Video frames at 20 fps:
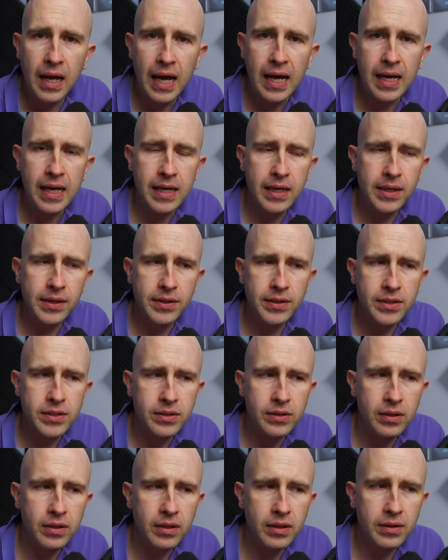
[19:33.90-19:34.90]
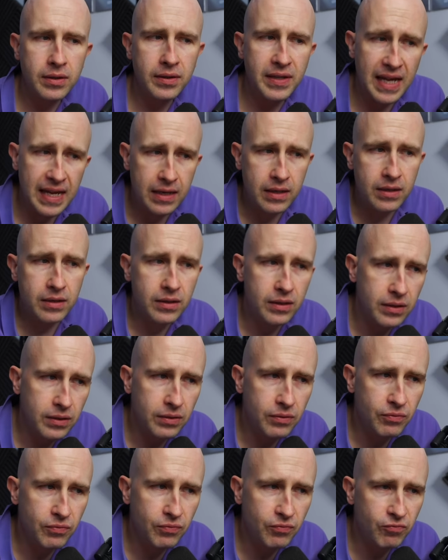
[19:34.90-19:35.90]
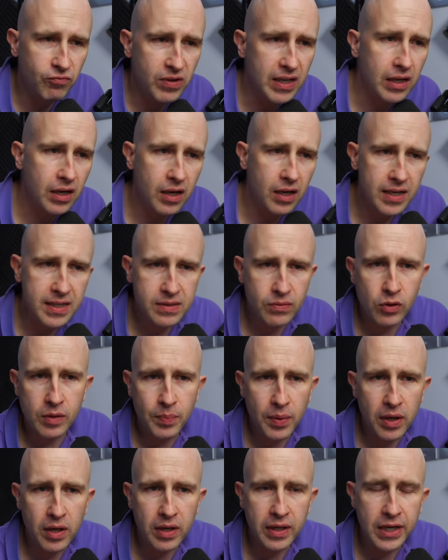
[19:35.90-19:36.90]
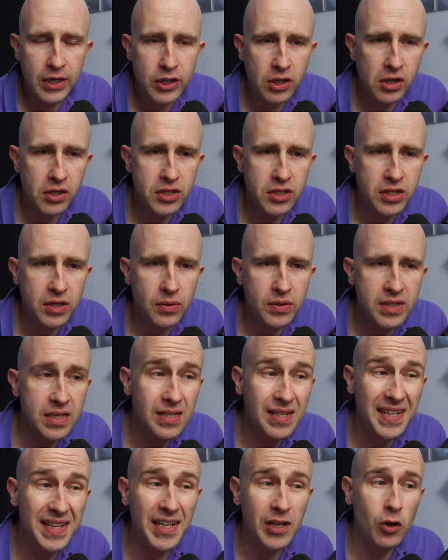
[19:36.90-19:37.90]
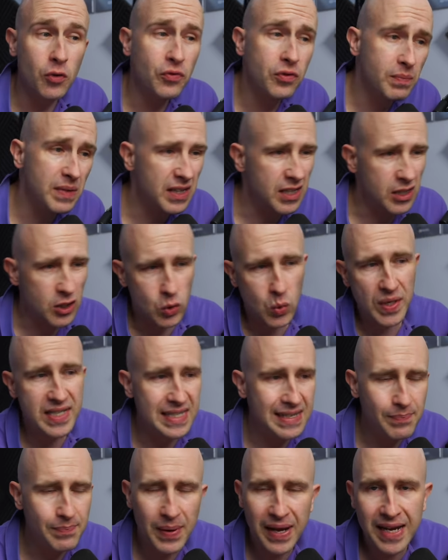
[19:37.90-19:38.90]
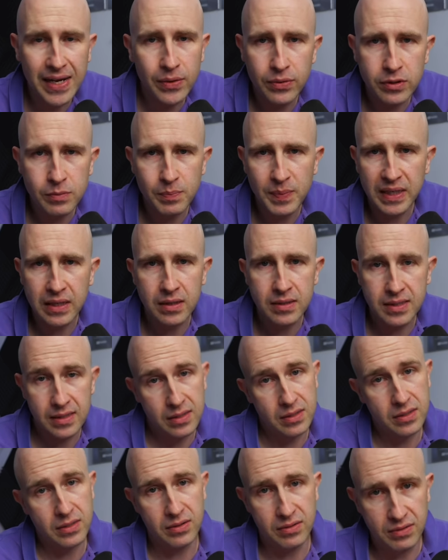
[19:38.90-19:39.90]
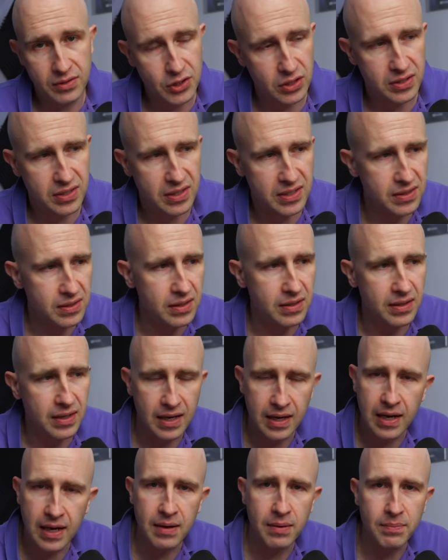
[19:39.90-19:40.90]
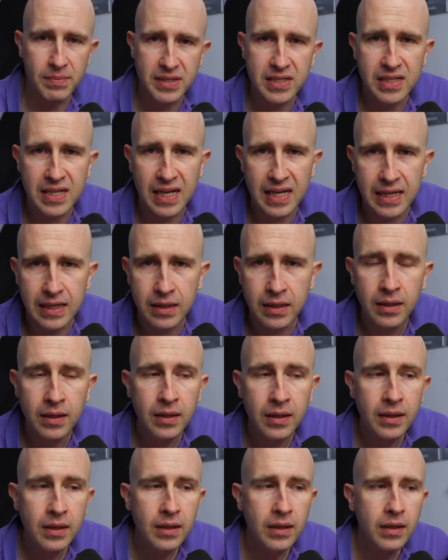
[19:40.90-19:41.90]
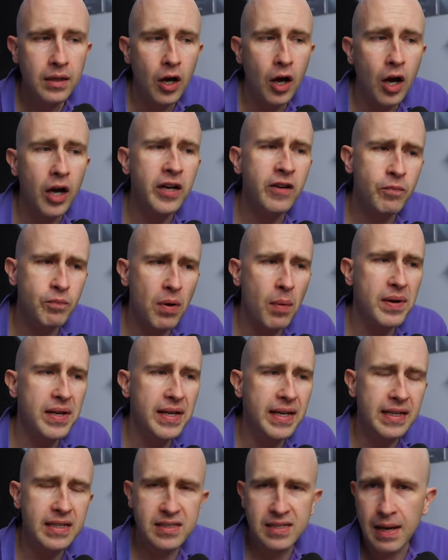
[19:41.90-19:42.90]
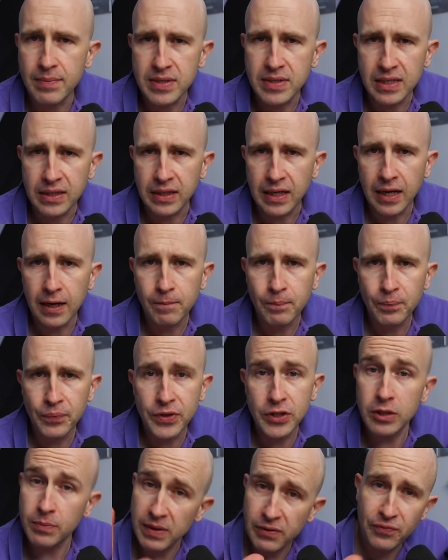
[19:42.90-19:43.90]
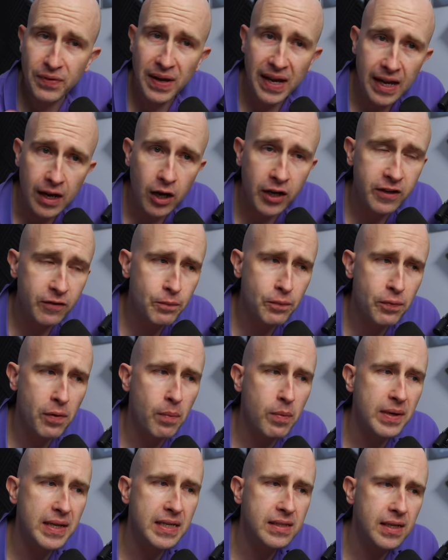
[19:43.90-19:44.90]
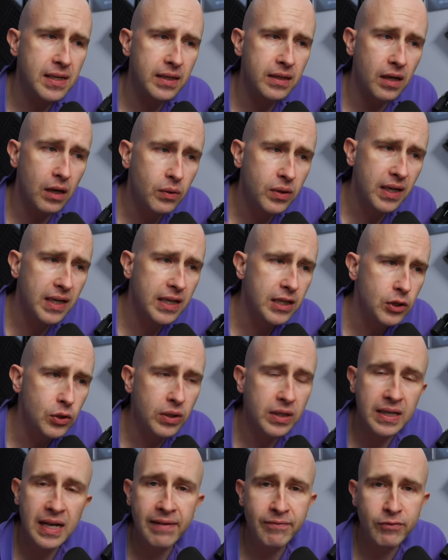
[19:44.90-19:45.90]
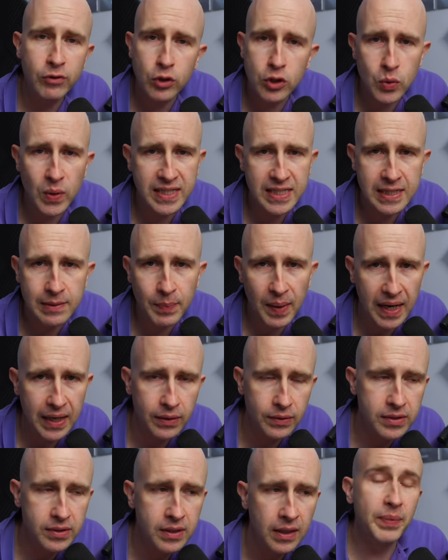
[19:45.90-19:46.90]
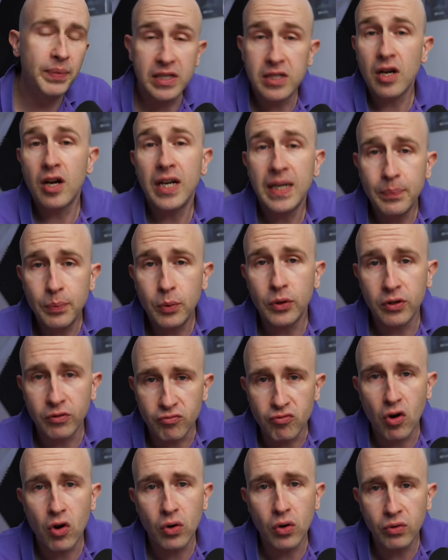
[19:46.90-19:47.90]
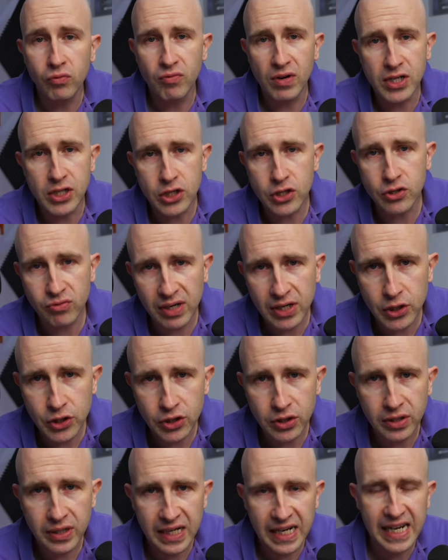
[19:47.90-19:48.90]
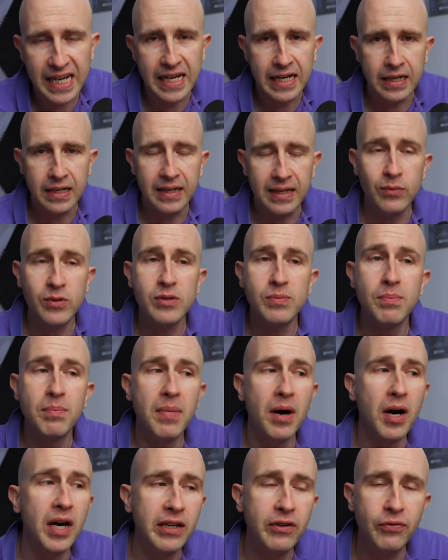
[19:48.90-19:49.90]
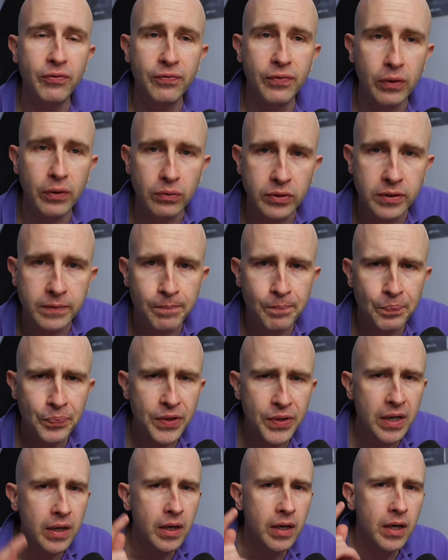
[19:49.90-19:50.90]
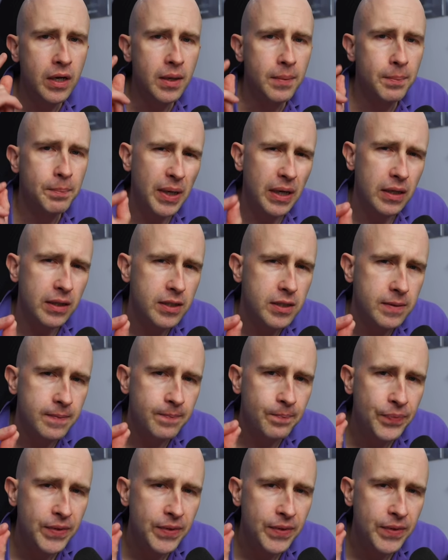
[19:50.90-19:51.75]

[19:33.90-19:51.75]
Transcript: and then realize I've got a parking charge notice and they offered me the £20 because it's just a mistake, I'd have probably accepted that. To be fair, I'd have probably said, okay, you can have your £20 because I put the wrong registration in. It was my fault. But